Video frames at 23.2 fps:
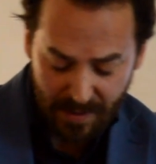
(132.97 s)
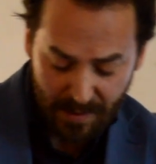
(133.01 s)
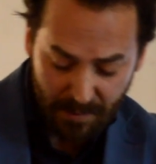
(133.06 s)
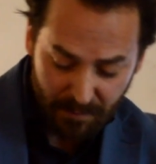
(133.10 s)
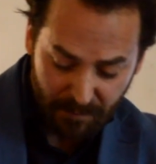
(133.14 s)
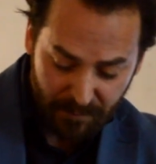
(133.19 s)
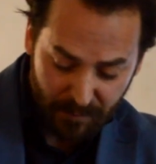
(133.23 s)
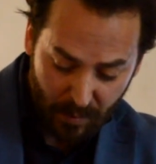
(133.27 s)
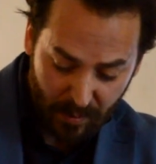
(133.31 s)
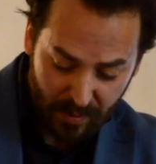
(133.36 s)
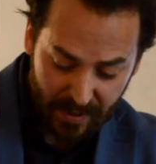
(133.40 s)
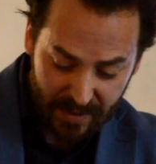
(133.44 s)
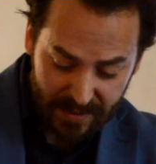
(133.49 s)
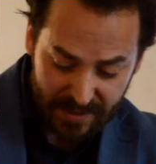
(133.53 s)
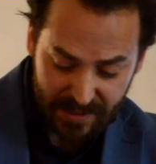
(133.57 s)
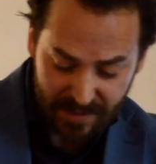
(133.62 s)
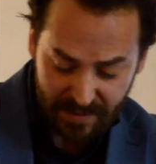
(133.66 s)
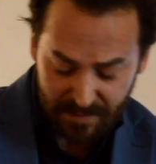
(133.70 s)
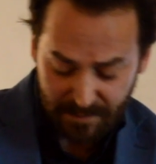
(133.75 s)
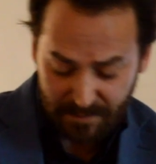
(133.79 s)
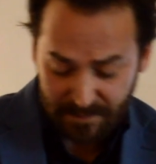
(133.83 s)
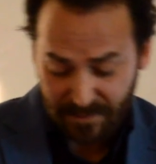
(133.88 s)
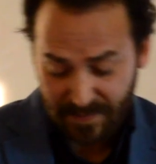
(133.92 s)
Voris
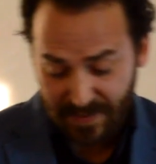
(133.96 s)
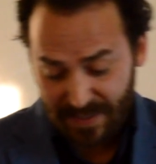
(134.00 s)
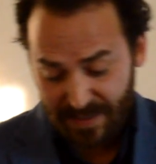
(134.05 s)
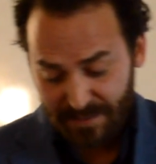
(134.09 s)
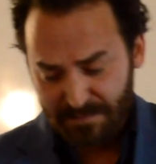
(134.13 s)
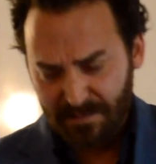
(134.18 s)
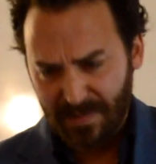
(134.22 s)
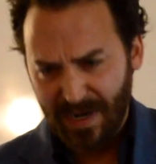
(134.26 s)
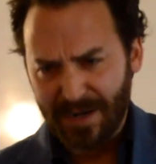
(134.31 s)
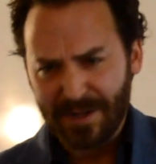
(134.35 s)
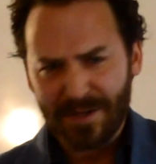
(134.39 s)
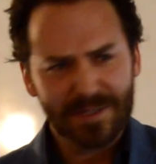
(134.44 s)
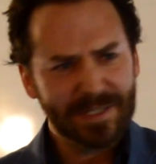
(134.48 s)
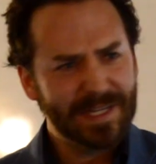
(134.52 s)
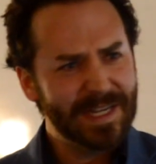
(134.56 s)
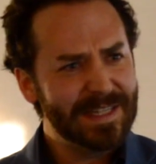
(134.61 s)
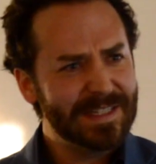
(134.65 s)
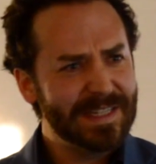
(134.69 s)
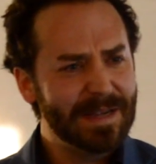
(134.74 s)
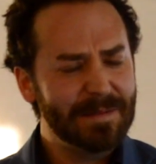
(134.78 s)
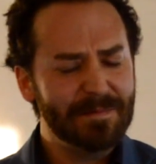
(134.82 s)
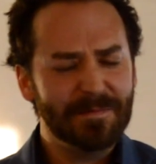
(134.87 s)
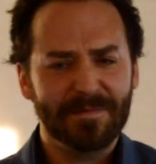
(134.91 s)
to, how do you say
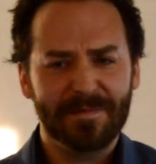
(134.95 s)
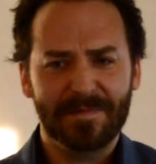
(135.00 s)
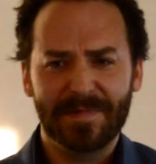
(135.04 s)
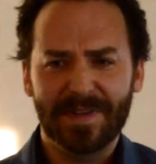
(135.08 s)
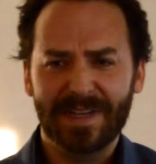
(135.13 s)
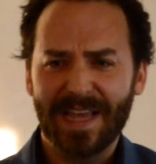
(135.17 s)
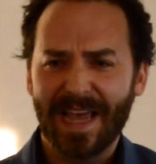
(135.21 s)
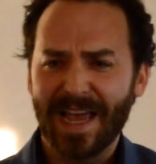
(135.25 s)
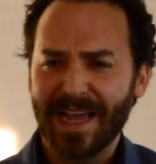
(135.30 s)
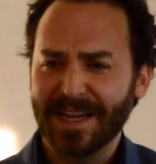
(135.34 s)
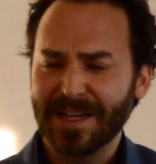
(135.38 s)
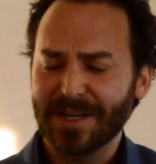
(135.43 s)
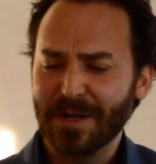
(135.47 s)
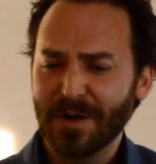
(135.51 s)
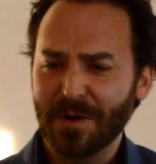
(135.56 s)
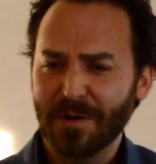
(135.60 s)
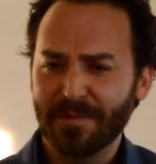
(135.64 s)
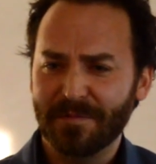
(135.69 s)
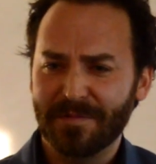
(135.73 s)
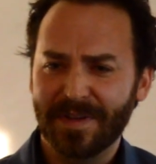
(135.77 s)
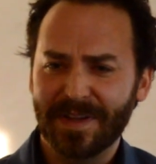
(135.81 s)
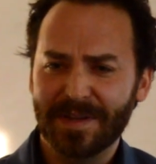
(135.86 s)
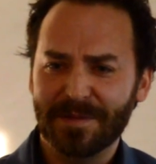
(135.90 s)
his name? Vigano,
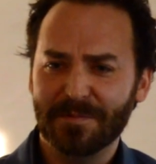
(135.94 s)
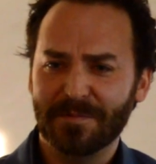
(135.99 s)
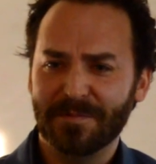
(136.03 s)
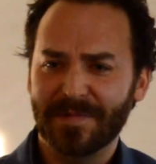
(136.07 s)
to